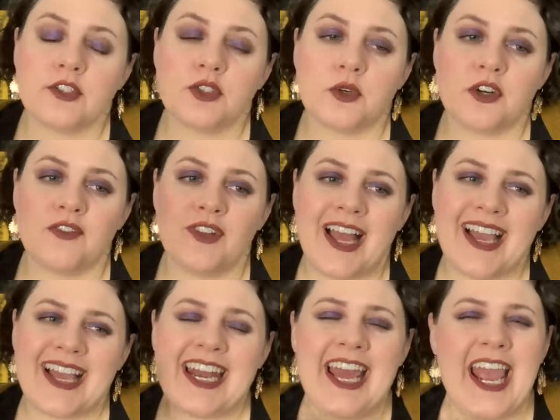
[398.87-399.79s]
for sort of
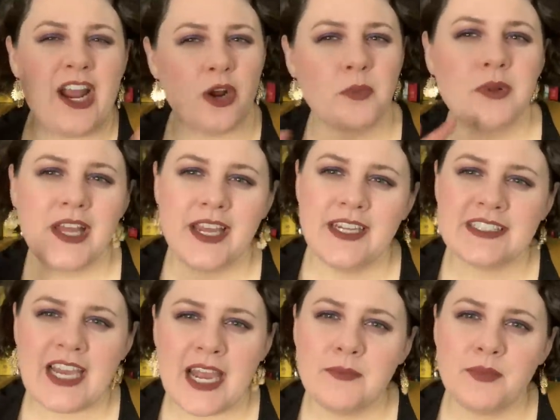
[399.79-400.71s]
like an airplane
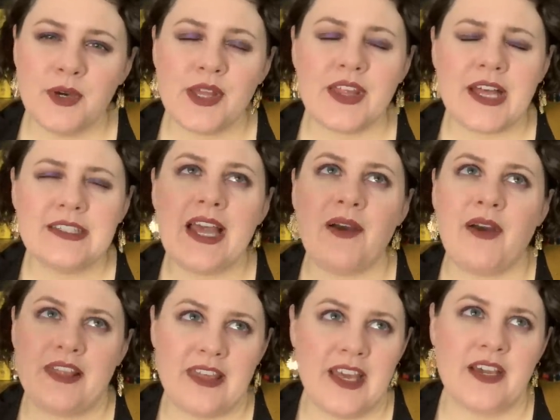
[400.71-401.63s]
type book, that's how
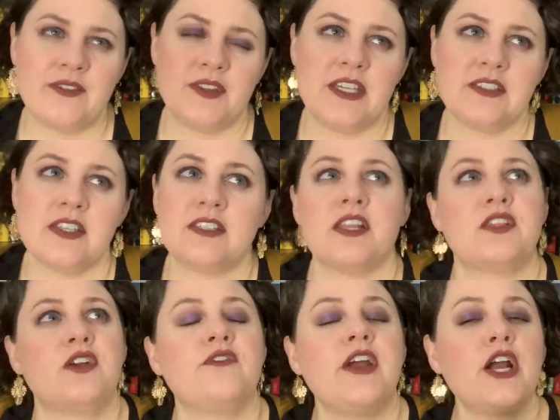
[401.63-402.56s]
I think of these is
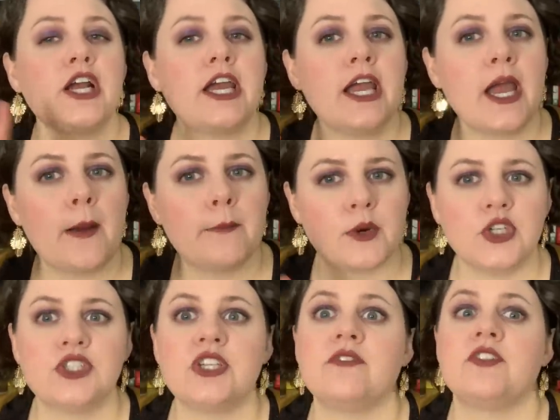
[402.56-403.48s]
that they're very
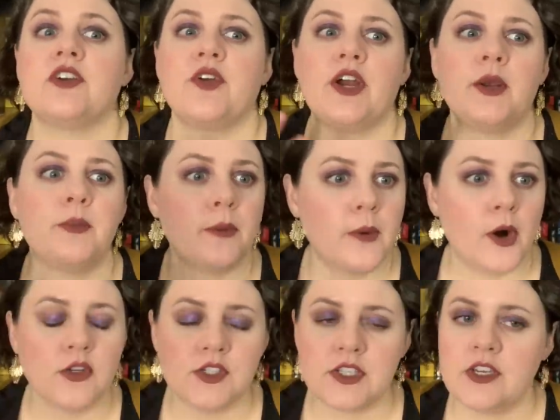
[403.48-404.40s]
immersive, they're very
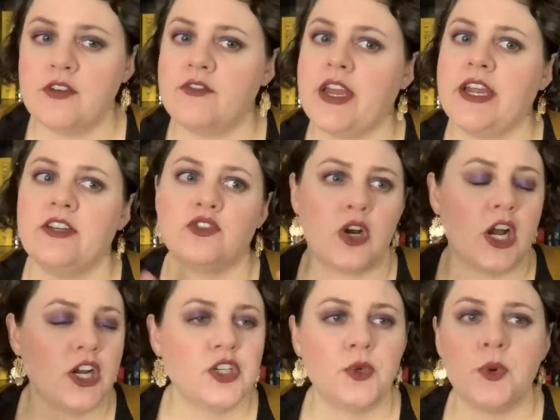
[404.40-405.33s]
propulsive, they
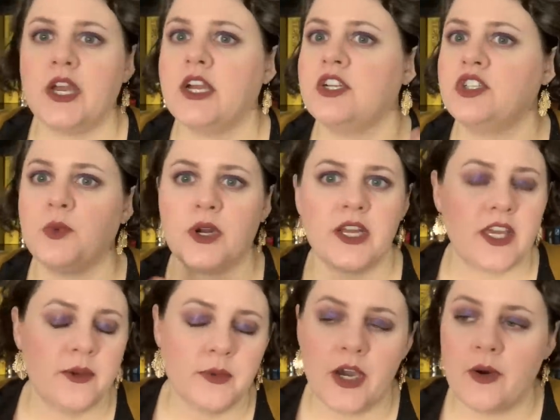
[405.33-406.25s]
draw you in, you want to
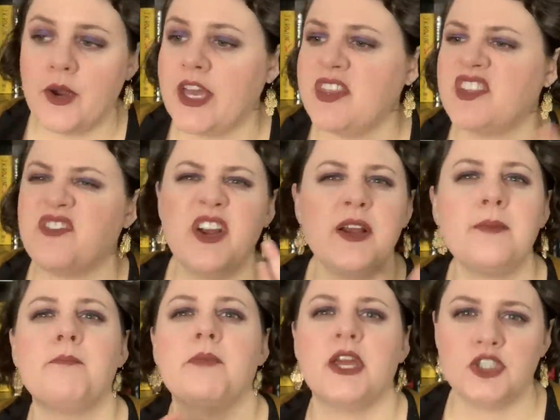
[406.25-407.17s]
keep going. They're
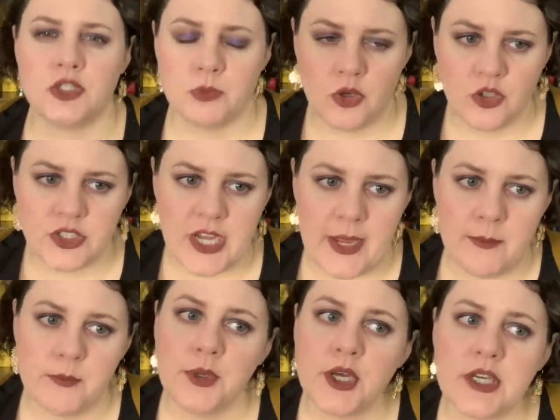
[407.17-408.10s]
very bingeable
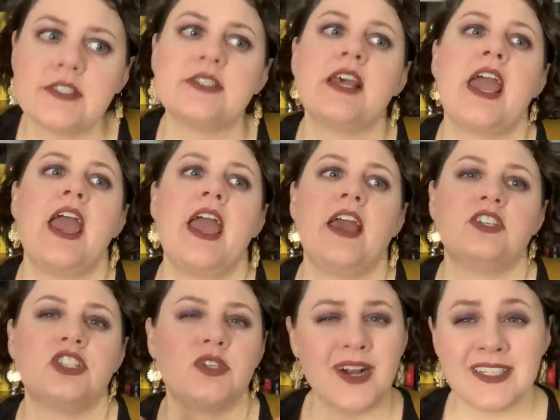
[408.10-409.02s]
type books.
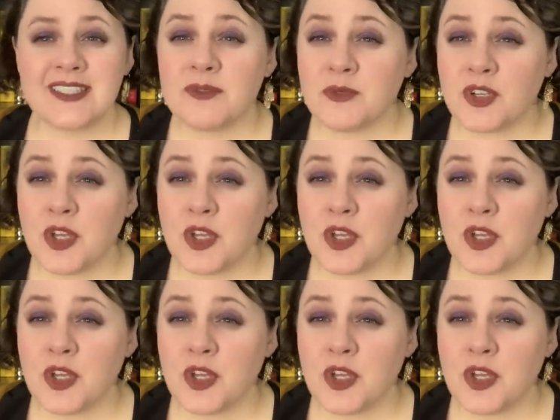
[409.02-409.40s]
She writes them